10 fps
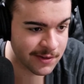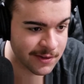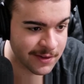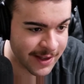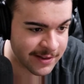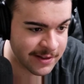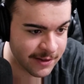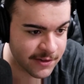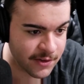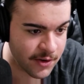that's in
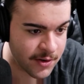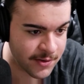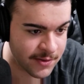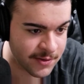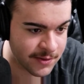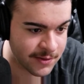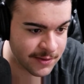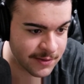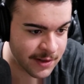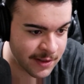the song,
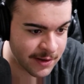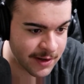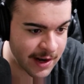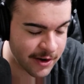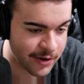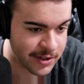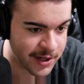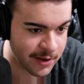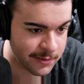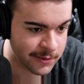in the Candy Crush
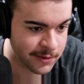games.